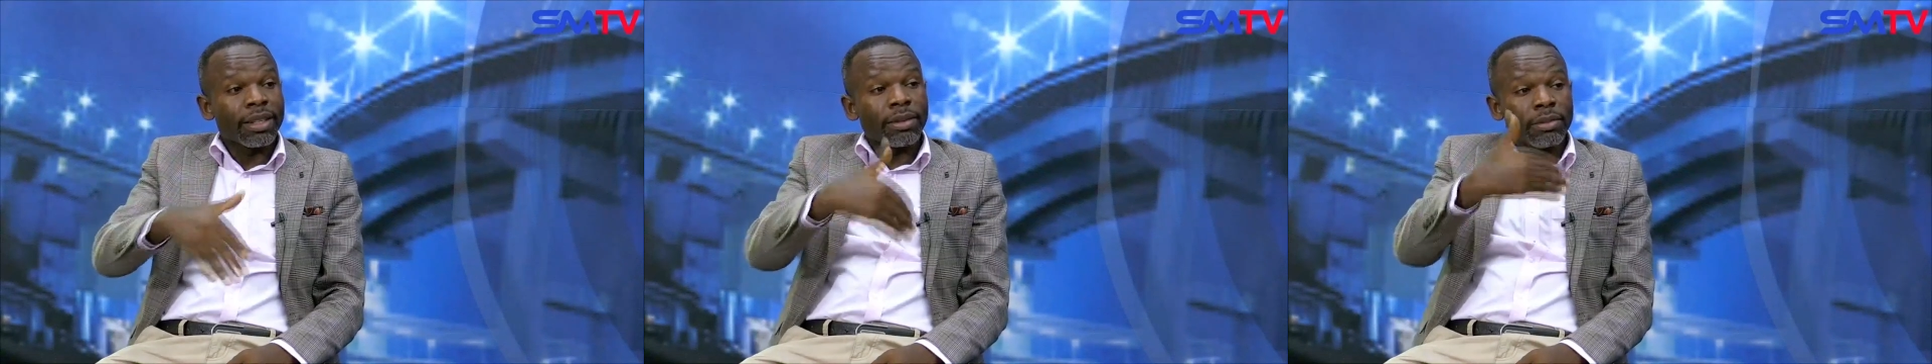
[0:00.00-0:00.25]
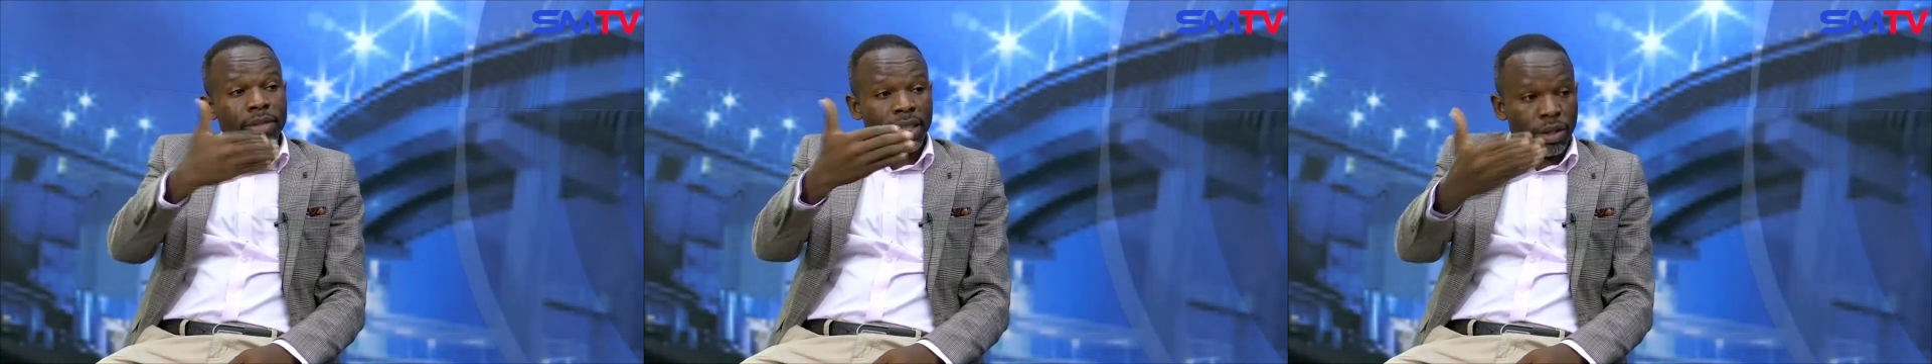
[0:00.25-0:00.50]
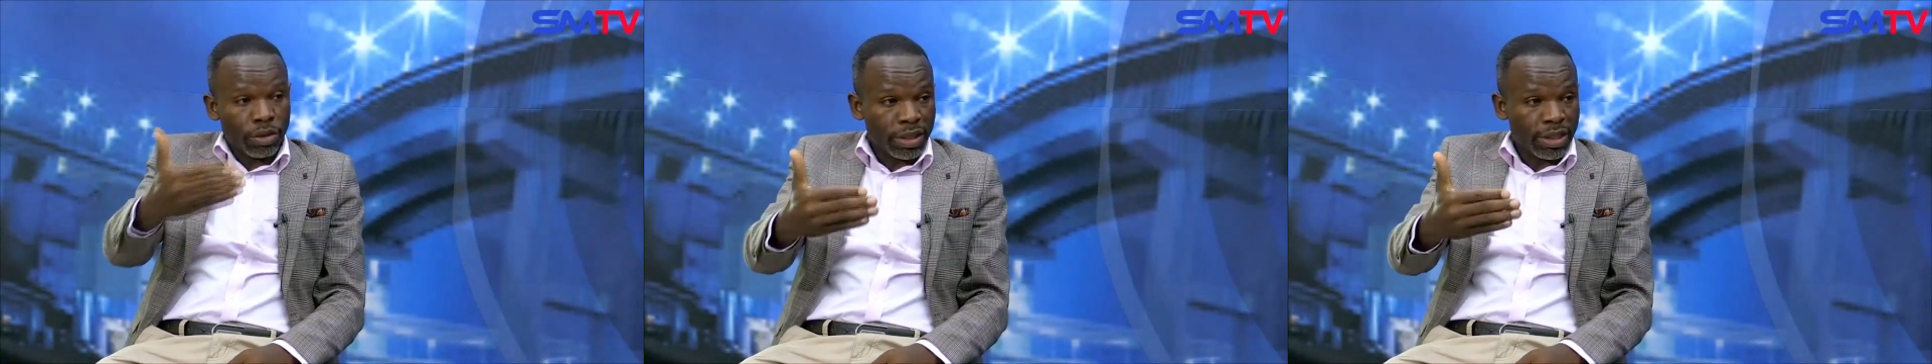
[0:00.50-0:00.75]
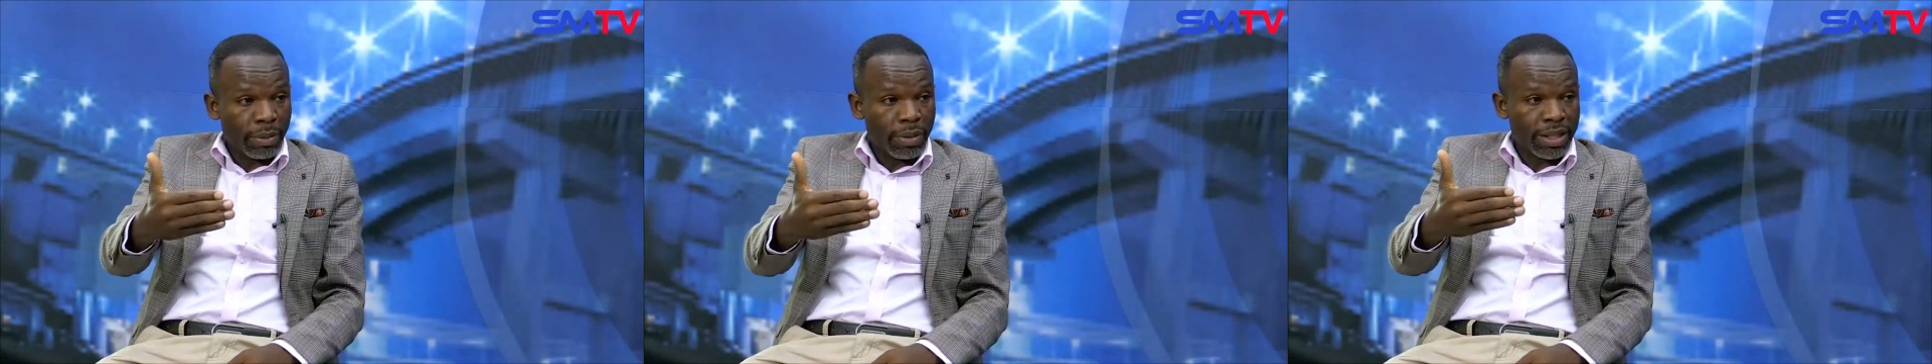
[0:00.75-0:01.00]
Nelson
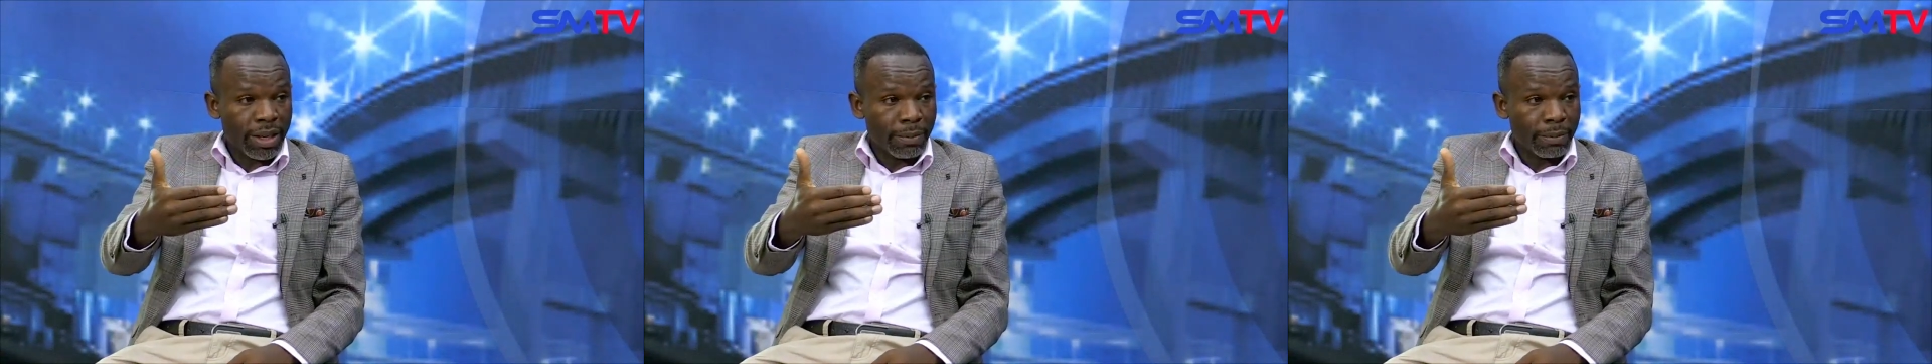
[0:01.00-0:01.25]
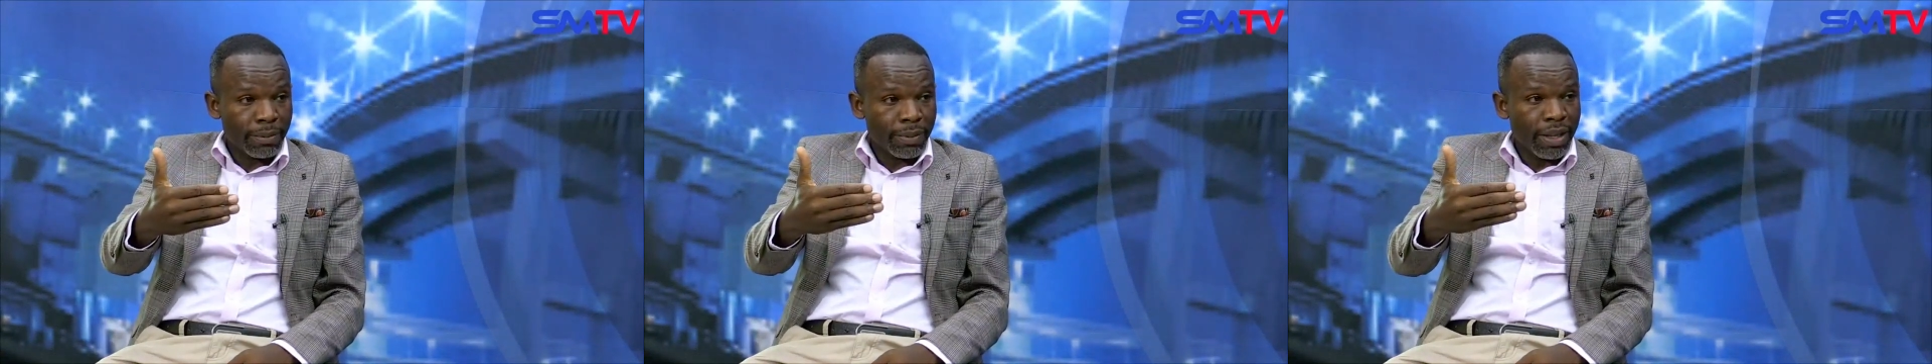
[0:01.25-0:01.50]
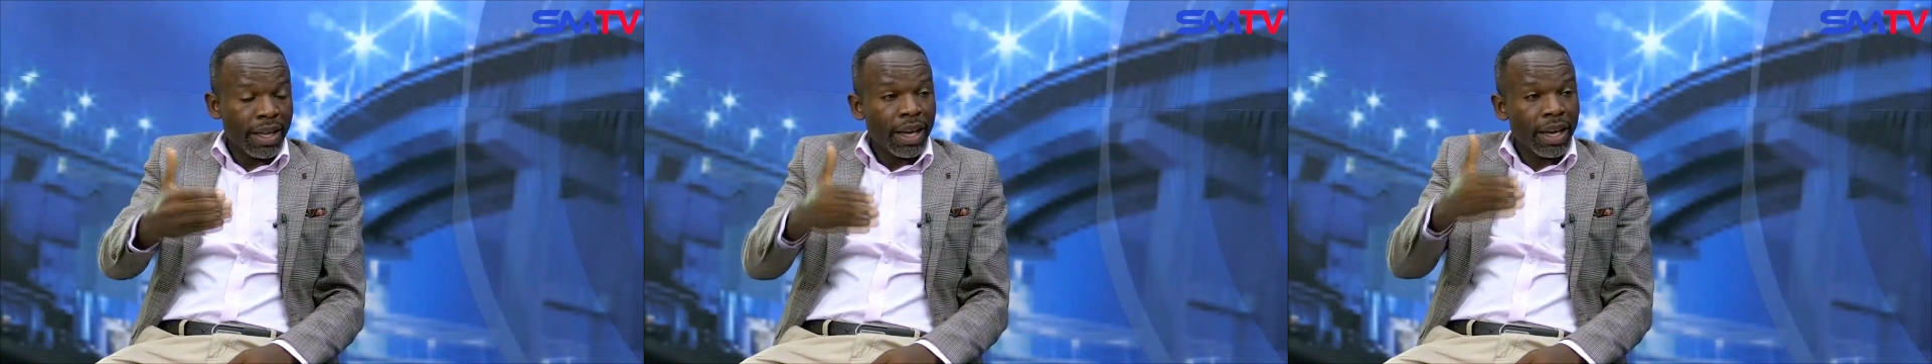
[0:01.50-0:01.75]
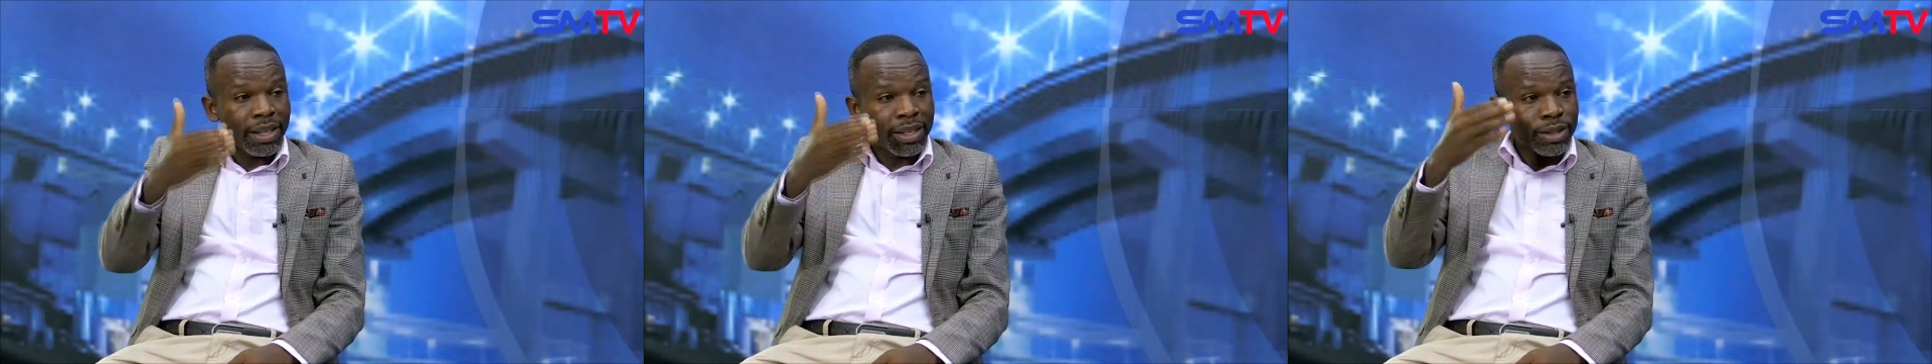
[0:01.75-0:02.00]
Chamisa,
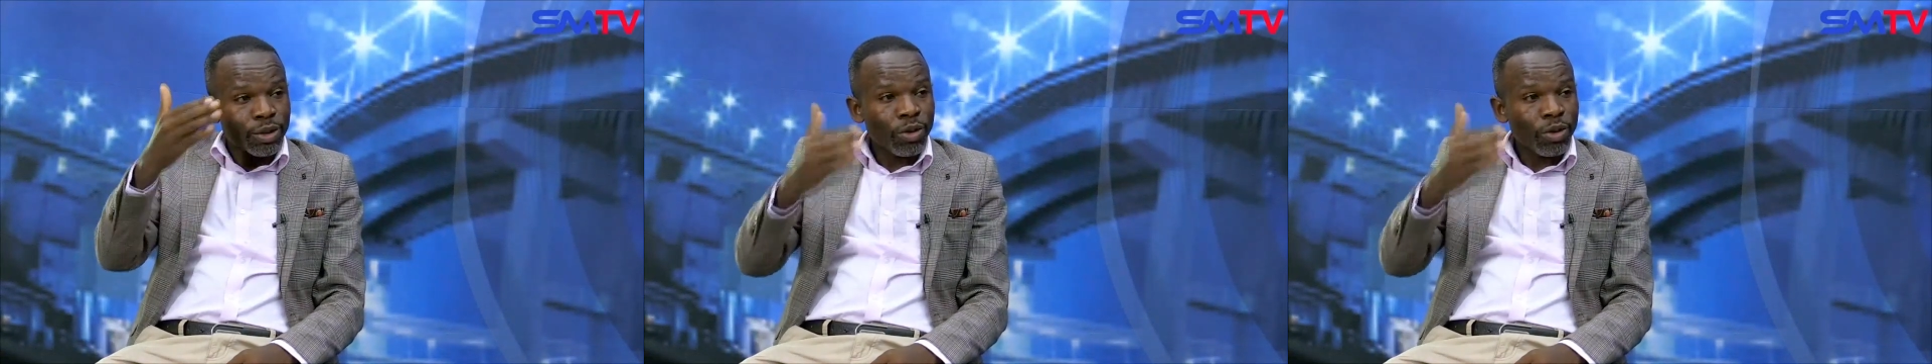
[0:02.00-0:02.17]
had